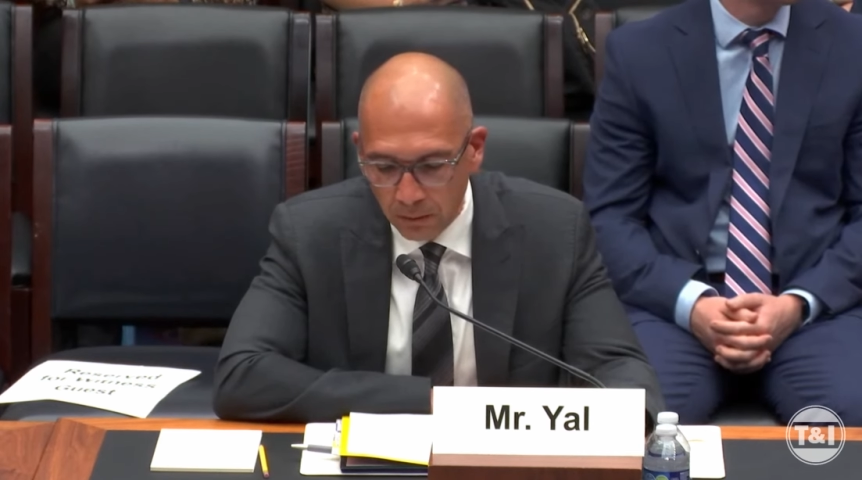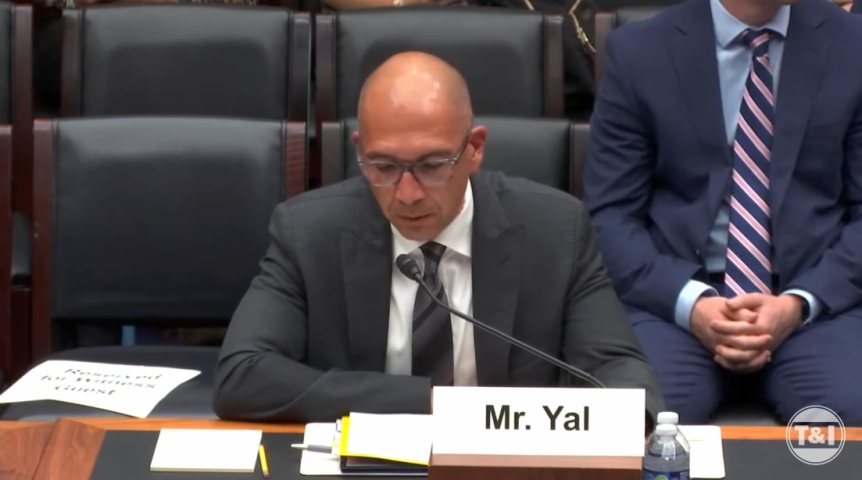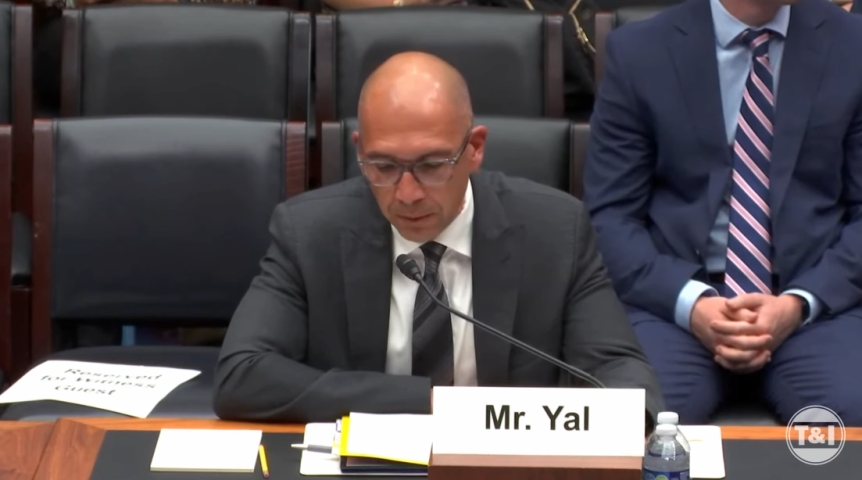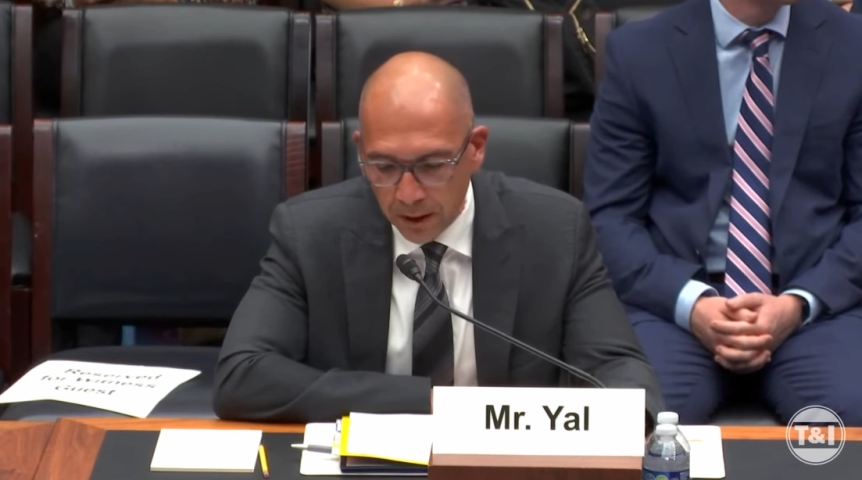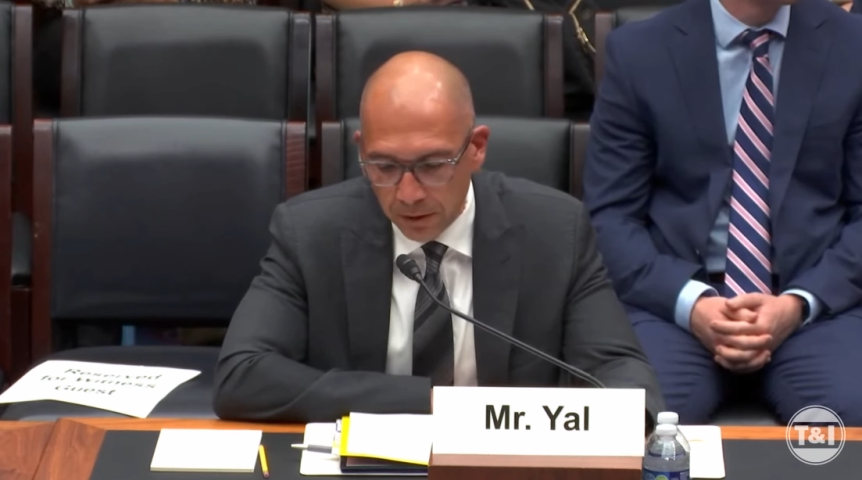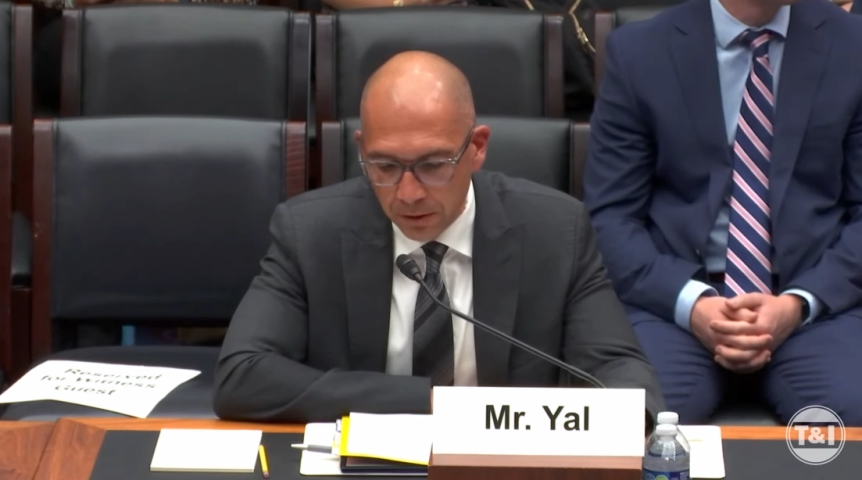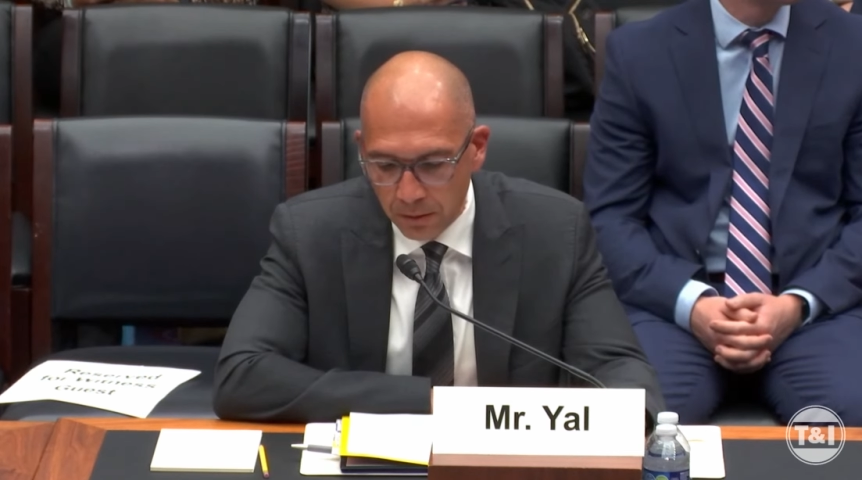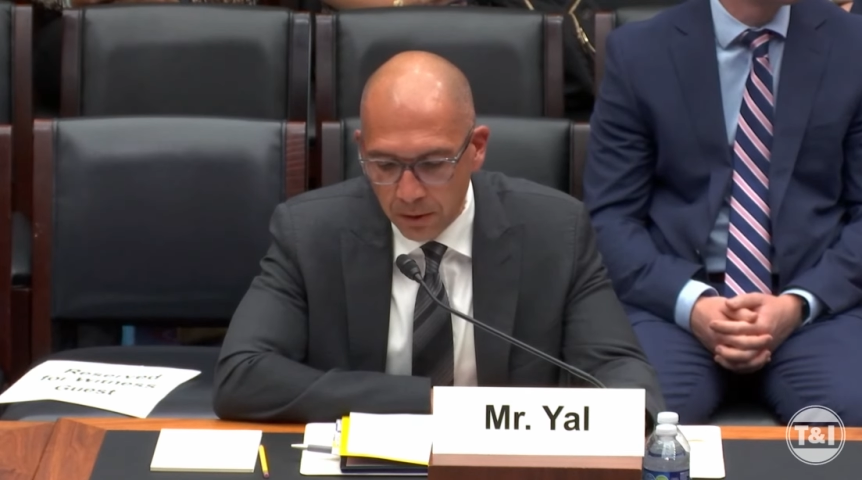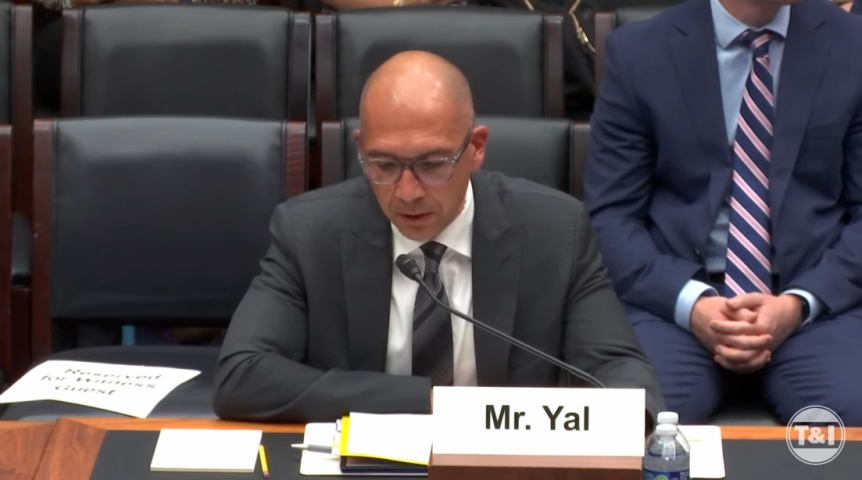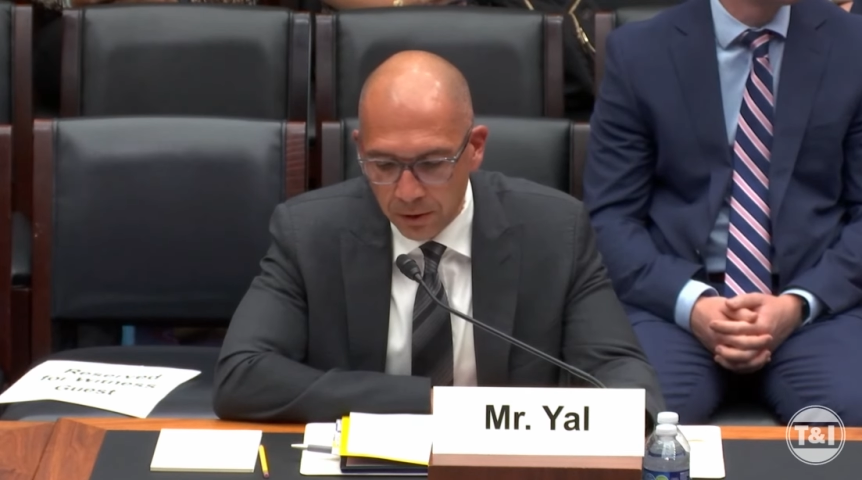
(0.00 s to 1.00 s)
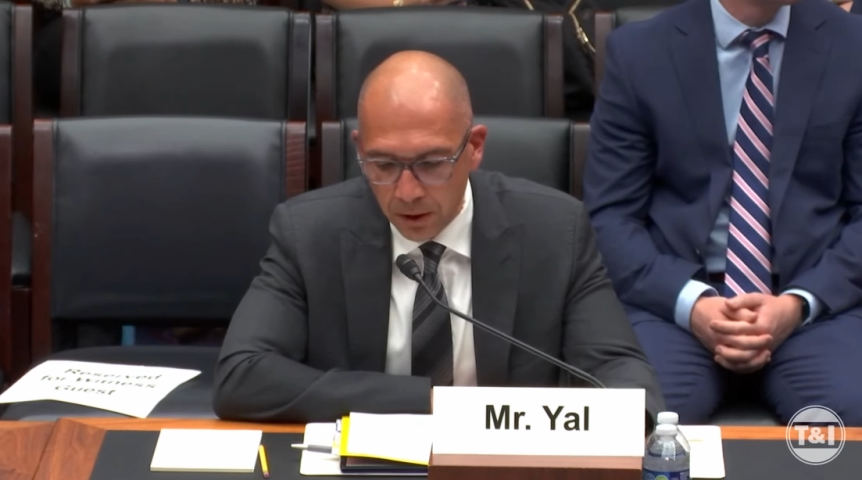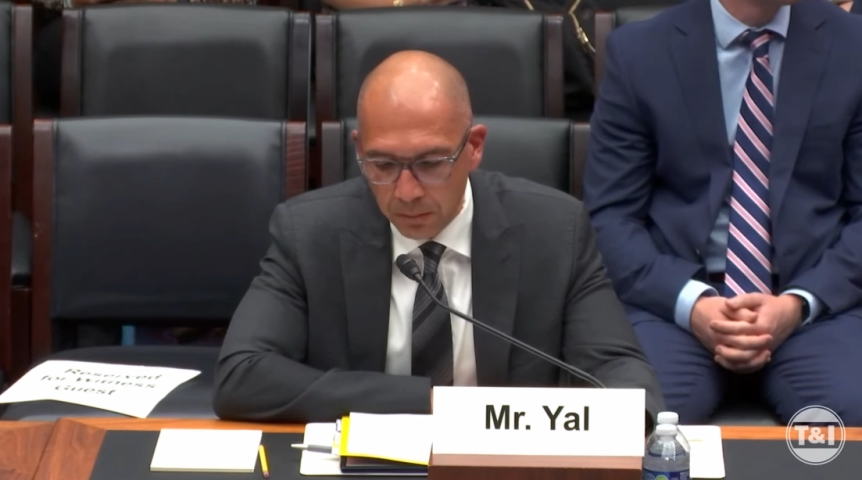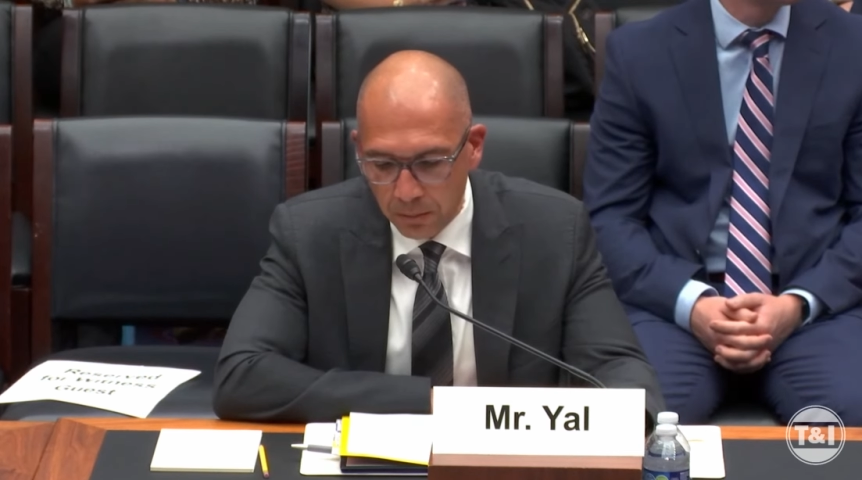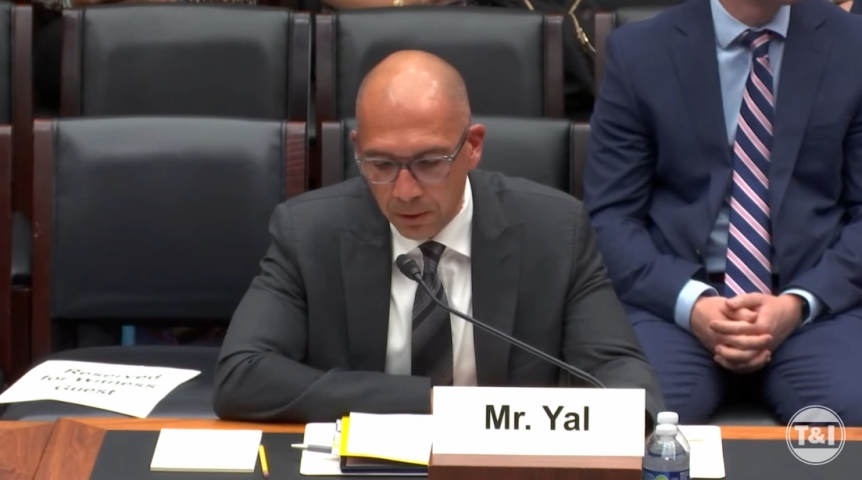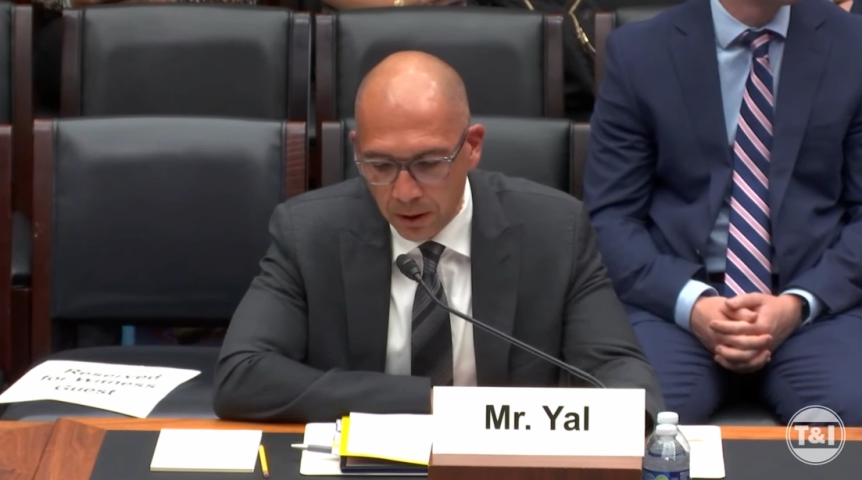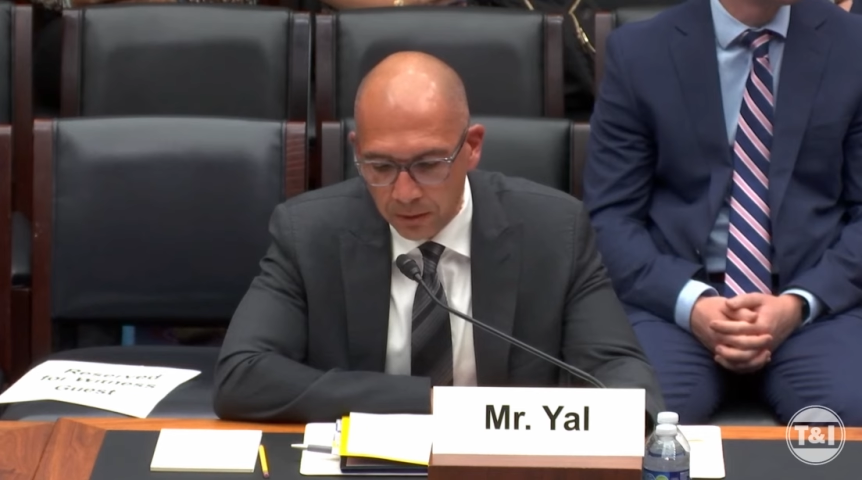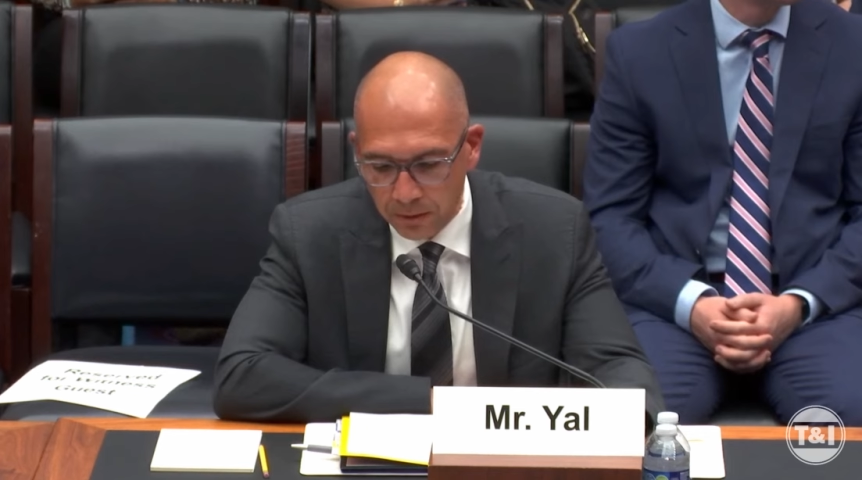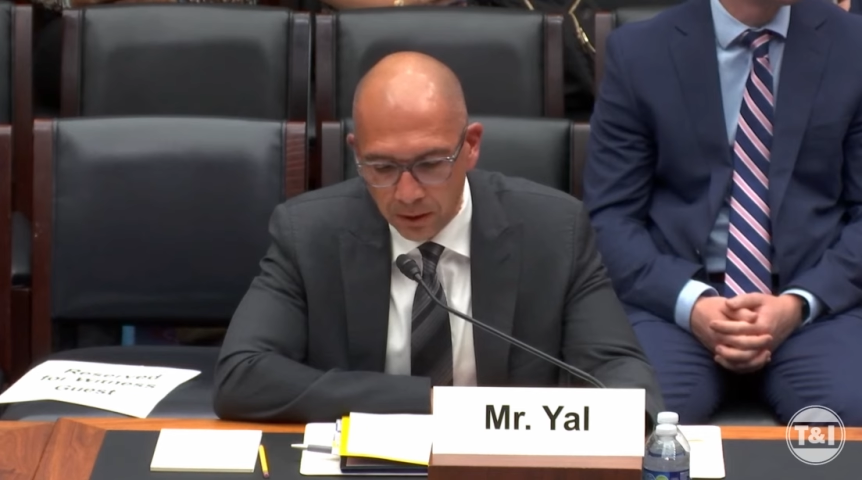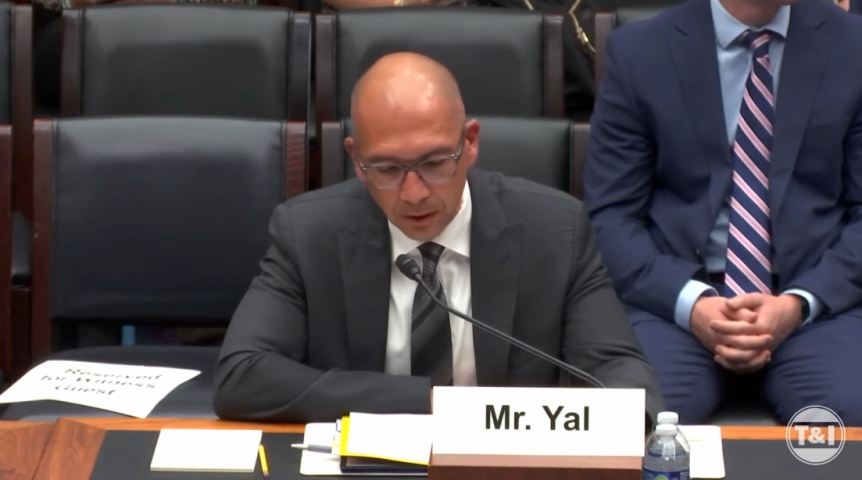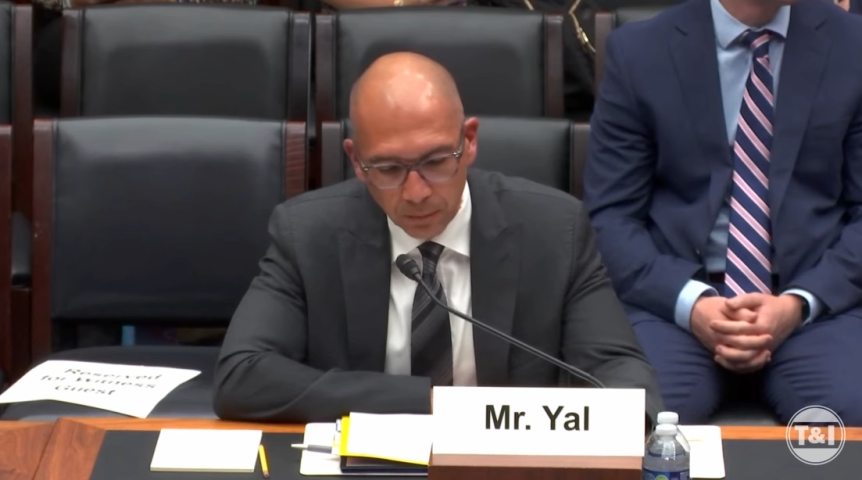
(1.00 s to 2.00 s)
We're passionate about shaping
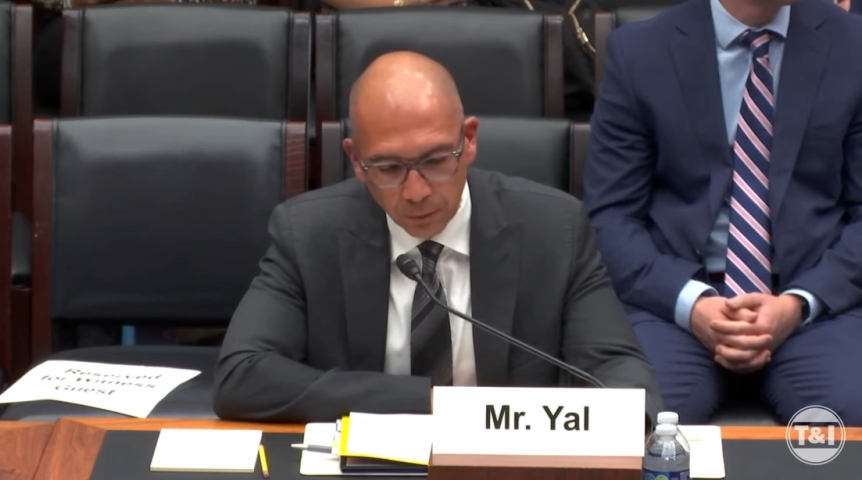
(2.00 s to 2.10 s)
policy,